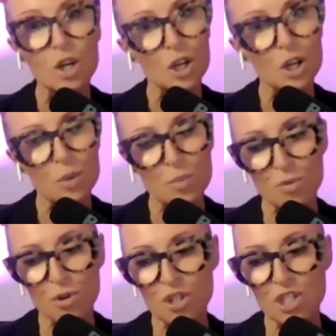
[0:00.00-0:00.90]
Her
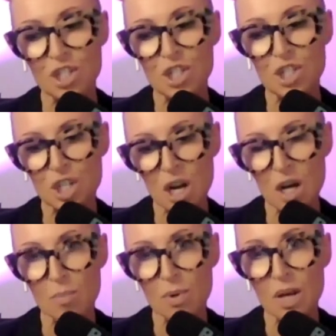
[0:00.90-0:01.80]
approach is
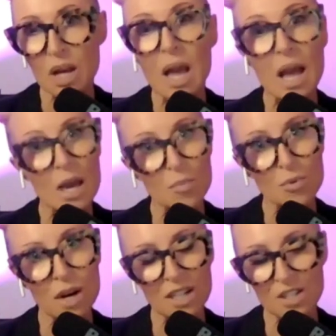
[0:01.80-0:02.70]
sharp and
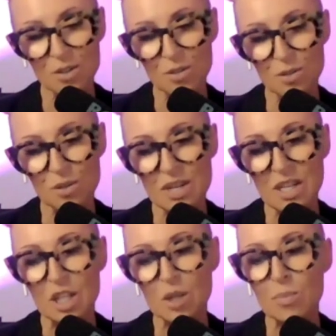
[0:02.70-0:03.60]
practical,
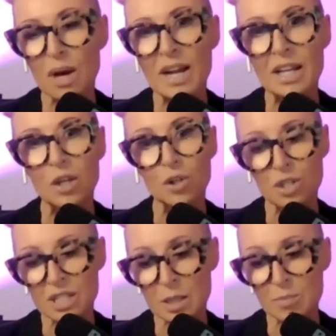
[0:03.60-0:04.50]
combining her
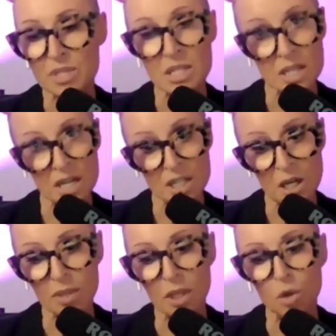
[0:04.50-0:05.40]
deep
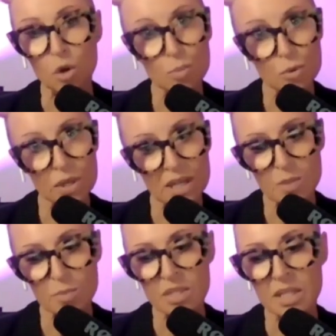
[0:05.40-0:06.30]
startup and corporate
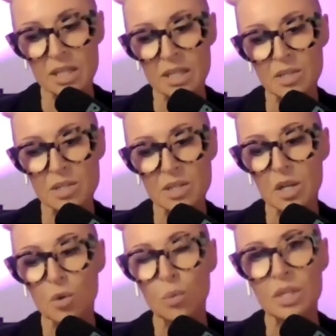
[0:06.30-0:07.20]
expertise
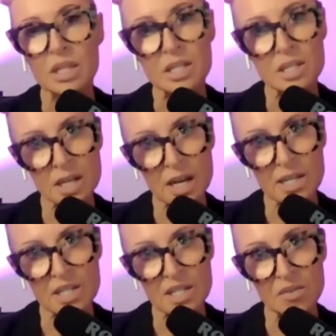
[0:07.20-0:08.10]
with
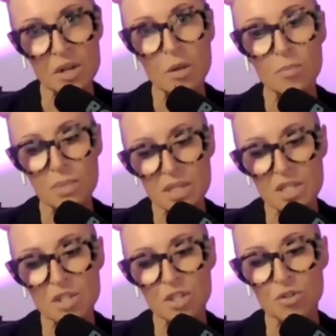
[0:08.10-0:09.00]
incisive
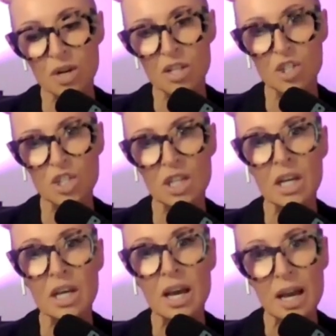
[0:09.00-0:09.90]
business strategy,
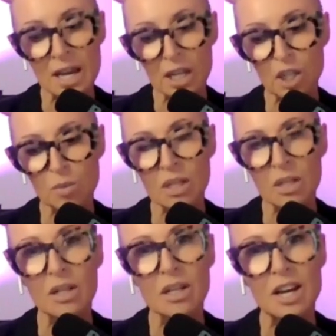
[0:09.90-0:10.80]

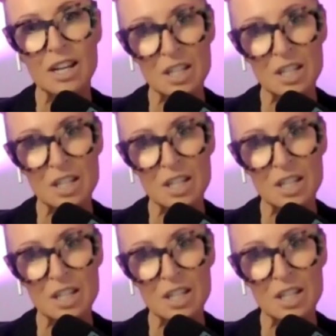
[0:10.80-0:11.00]
acumen, and